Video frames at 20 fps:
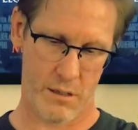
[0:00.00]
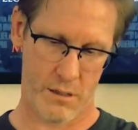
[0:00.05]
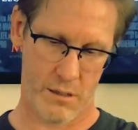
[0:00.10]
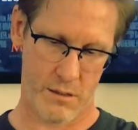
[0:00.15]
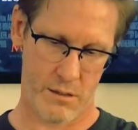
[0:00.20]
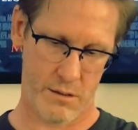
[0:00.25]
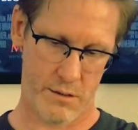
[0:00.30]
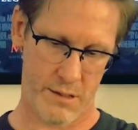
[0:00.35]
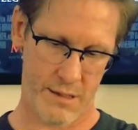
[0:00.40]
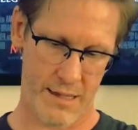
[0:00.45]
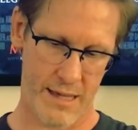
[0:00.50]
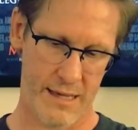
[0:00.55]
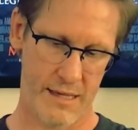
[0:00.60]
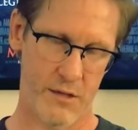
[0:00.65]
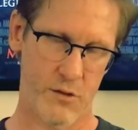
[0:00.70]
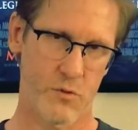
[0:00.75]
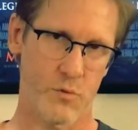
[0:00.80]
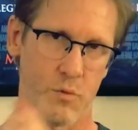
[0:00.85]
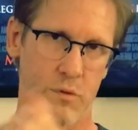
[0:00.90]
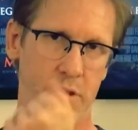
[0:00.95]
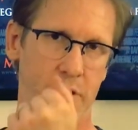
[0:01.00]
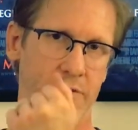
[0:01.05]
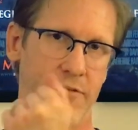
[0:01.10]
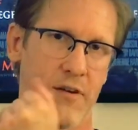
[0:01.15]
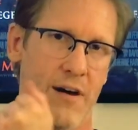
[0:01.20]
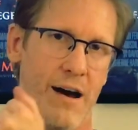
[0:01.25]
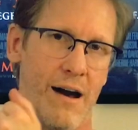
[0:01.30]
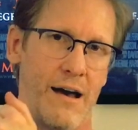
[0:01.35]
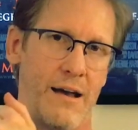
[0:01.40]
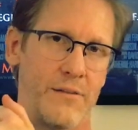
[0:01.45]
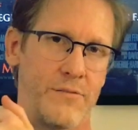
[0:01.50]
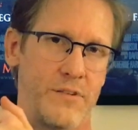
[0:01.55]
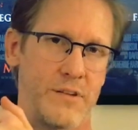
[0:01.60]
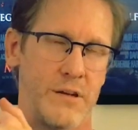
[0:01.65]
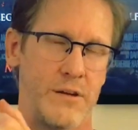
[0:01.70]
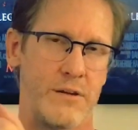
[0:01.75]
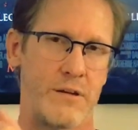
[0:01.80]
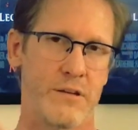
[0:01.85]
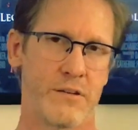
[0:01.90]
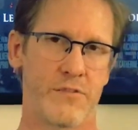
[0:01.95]
latest one, the
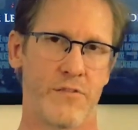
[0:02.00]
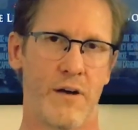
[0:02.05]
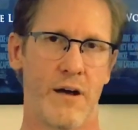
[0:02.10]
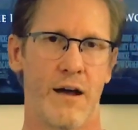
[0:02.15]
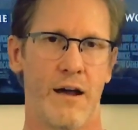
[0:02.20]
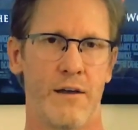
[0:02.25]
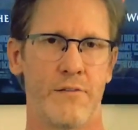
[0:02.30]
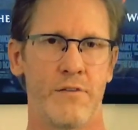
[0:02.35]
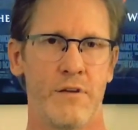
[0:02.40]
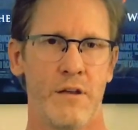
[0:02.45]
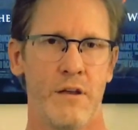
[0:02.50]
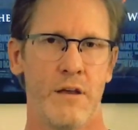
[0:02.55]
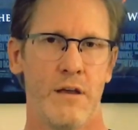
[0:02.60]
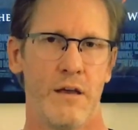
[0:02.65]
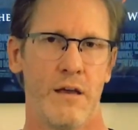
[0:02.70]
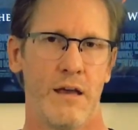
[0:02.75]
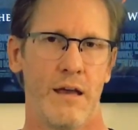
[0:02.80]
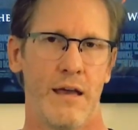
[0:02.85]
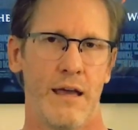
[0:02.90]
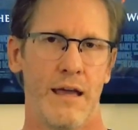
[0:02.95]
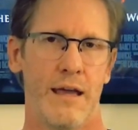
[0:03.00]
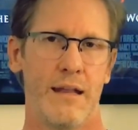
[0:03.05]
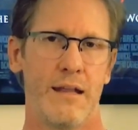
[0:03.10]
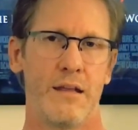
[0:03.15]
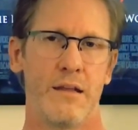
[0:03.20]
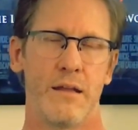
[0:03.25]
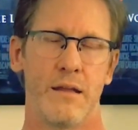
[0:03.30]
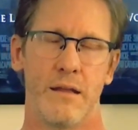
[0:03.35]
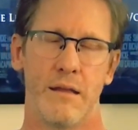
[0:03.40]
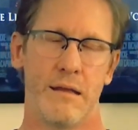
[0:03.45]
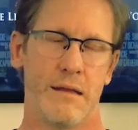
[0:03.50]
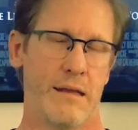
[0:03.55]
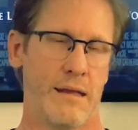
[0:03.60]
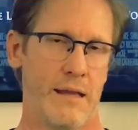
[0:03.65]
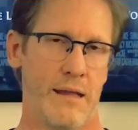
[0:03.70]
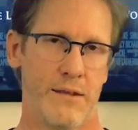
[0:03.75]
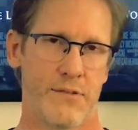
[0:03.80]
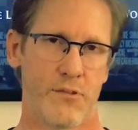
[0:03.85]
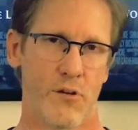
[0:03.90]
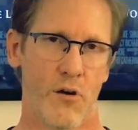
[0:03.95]
Series 5, and
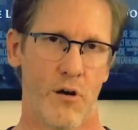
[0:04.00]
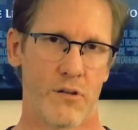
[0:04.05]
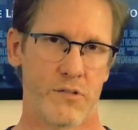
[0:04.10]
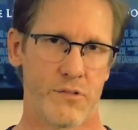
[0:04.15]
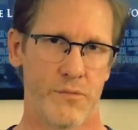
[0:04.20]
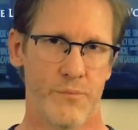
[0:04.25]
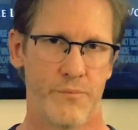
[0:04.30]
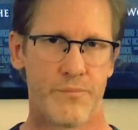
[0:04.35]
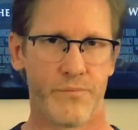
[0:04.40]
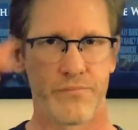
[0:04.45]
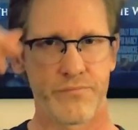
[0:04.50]
it's awesome.